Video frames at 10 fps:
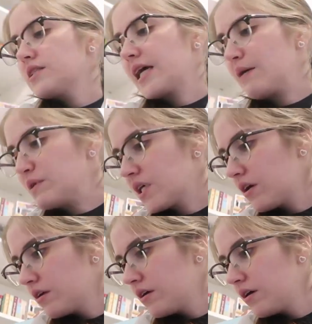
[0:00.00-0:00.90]
Is that
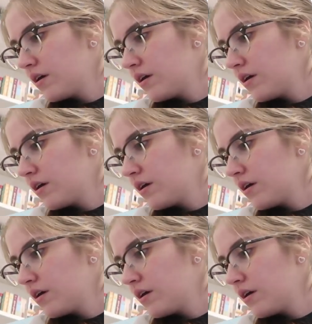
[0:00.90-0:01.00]
Amazon?